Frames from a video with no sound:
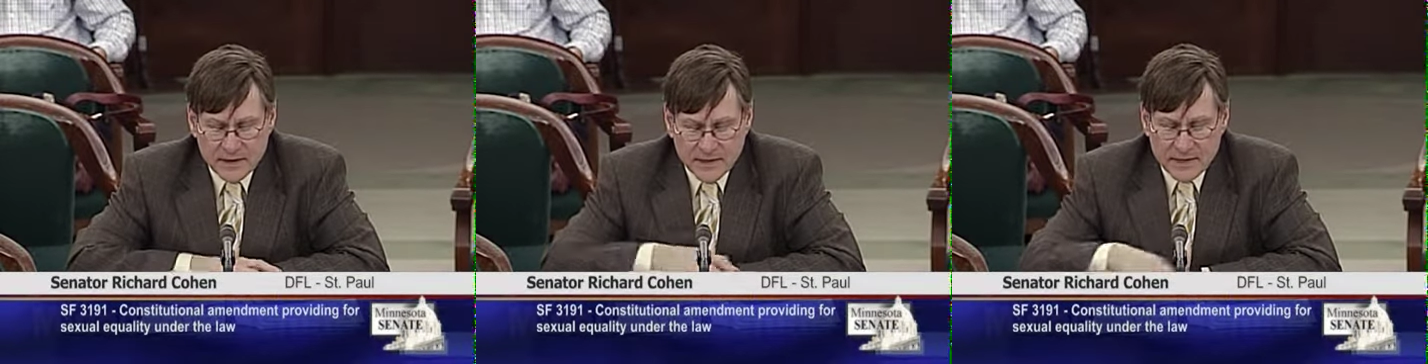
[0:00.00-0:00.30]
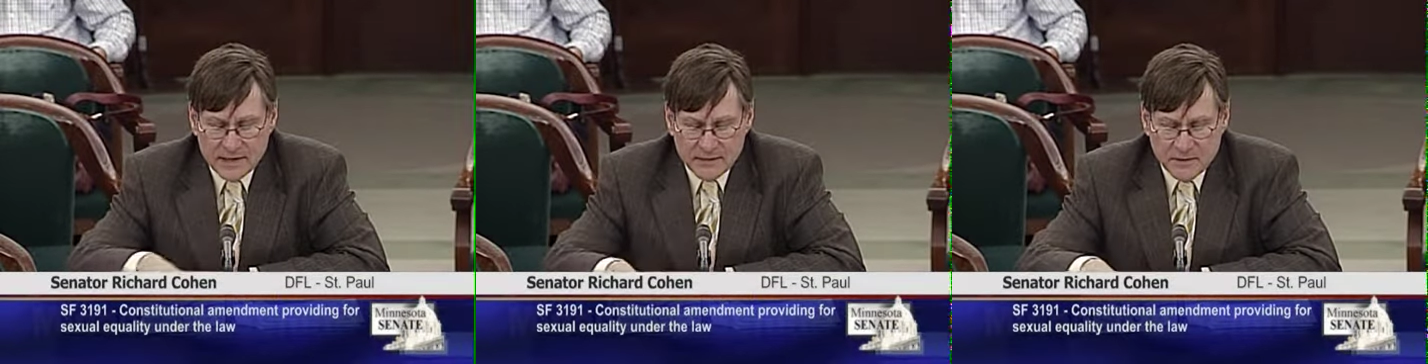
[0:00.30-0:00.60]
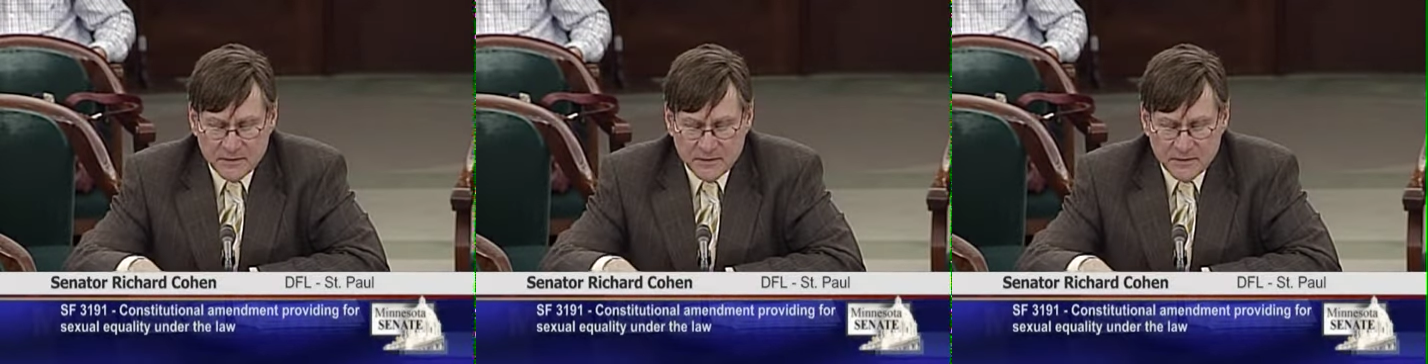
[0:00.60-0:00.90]
I can't
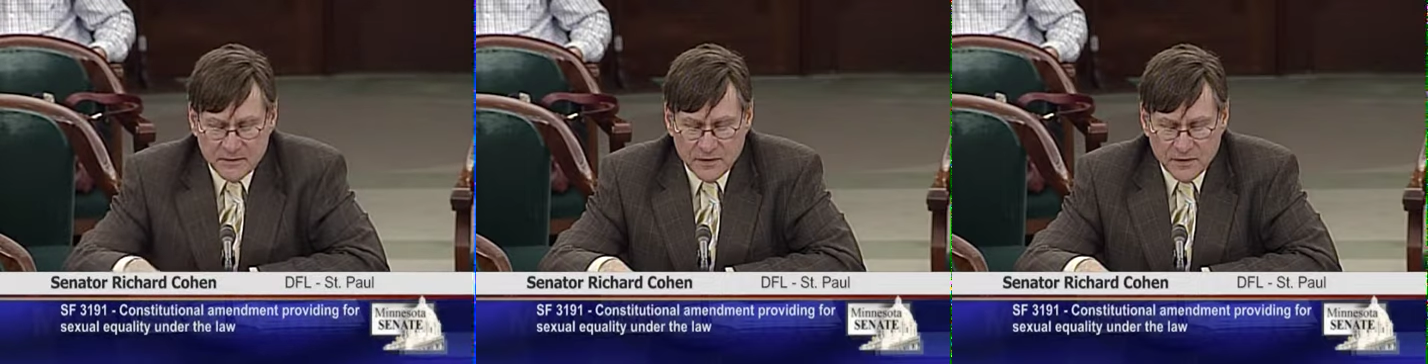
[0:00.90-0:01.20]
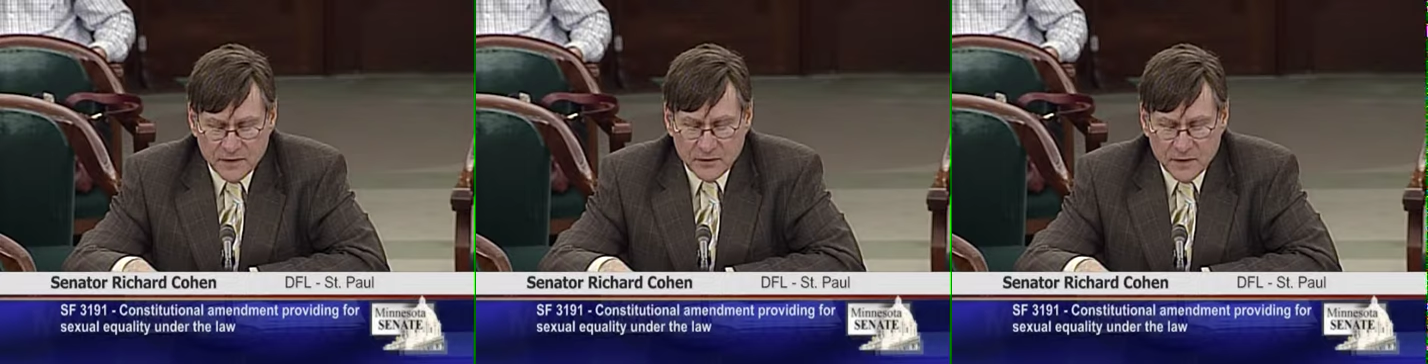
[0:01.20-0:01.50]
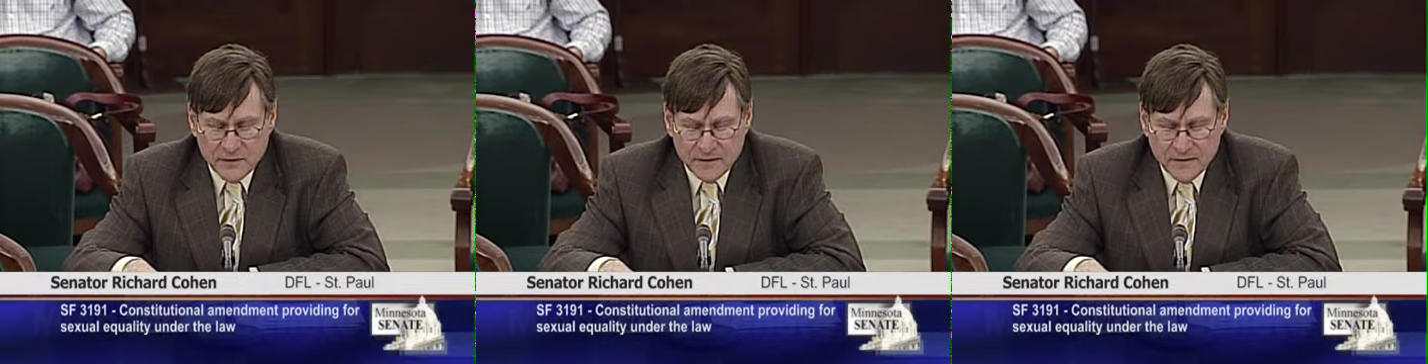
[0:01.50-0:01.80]
speak for the federal
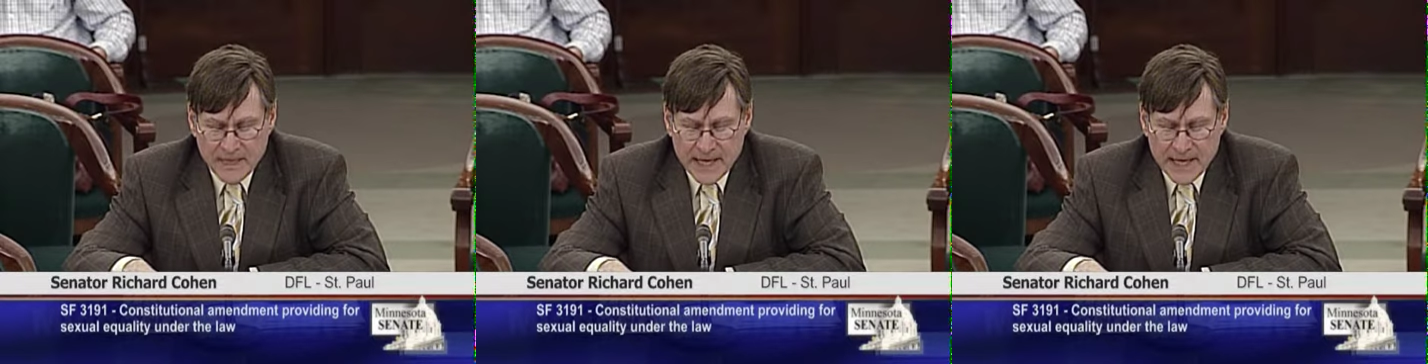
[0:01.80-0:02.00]
level.